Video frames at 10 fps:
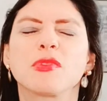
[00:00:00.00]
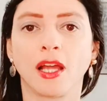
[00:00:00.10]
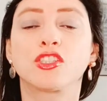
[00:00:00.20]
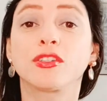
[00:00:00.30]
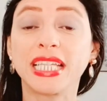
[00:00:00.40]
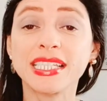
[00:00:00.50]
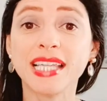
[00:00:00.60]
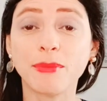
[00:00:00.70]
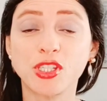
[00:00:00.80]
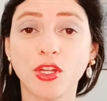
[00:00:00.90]
So this
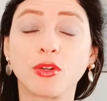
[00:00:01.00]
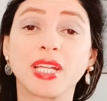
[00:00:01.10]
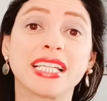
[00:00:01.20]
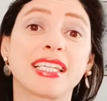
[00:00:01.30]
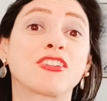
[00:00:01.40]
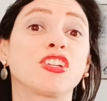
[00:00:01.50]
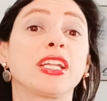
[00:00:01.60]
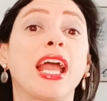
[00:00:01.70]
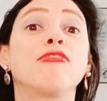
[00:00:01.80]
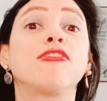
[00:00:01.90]
episode is actually
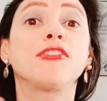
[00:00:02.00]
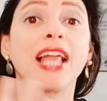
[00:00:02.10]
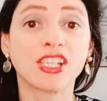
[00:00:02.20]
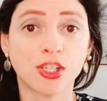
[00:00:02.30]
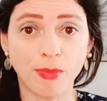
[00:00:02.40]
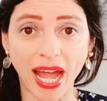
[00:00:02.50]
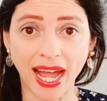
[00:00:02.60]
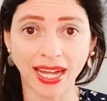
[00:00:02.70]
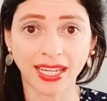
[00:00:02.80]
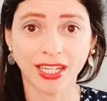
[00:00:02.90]
a
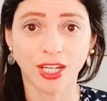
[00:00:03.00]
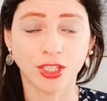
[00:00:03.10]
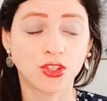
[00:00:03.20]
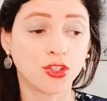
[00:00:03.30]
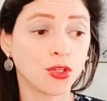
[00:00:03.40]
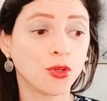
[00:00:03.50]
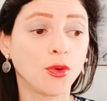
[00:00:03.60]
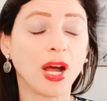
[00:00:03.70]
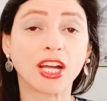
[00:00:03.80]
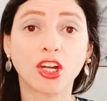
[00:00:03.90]
flashback to
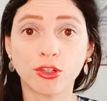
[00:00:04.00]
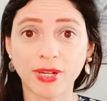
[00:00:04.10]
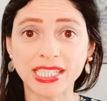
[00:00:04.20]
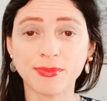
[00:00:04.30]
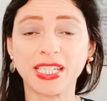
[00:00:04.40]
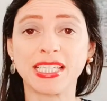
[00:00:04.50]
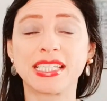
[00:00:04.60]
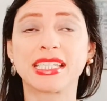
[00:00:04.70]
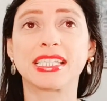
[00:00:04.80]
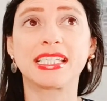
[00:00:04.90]
a
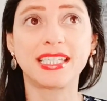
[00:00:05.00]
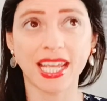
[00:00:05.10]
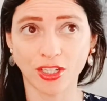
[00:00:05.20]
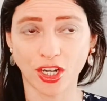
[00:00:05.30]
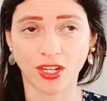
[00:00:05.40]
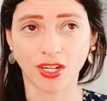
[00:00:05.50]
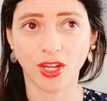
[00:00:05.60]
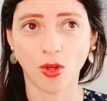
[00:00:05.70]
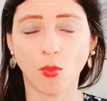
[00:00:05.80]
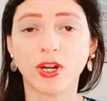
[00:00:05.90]
Christmas dinner
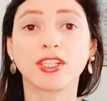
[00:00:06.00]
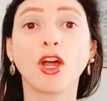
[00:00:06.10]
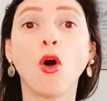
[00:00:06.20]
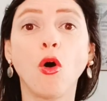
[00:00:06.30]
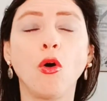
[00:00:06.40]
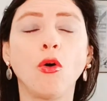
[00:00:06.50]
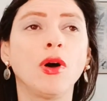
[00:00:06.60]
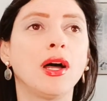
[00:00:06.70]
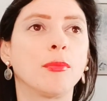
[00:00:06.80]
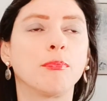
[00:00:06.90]
where the whole
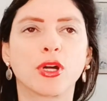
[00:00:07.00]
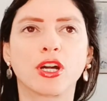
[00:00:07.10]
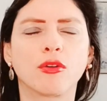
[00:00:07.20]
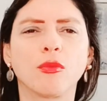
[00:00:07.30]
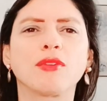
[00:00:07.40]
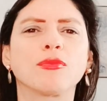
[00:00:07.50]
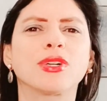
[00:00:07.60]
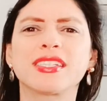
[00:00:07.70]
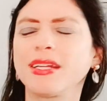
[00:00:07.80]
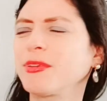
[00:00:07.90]

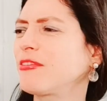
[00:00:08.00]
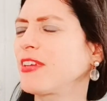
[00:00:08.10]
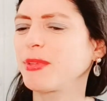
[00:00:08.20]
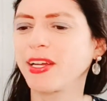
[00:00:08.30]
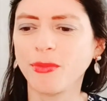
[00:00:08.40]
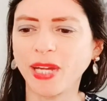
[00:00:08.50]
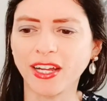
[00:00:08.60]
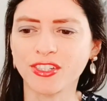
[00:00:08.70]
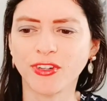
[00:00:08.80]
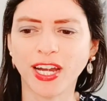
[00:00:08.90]
what's the name of the family? Oh my gosh,
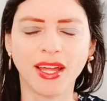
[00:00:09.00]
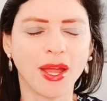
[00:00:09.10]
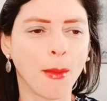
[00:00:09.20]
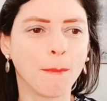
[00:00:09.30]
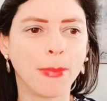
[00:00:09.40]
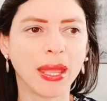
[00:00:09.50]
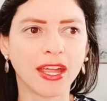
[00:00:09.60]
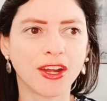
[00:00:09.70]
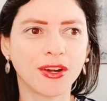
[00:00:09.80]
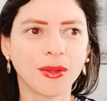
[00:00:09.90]
I forgot.
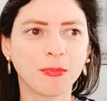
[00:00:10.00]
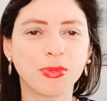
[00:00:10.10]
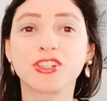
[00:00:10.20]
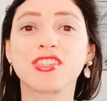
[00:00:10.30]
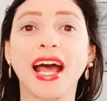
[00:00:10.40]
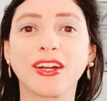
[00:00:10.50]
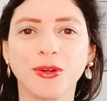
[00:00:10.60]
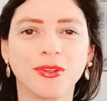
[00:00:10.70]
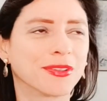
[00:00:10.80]
Berzato.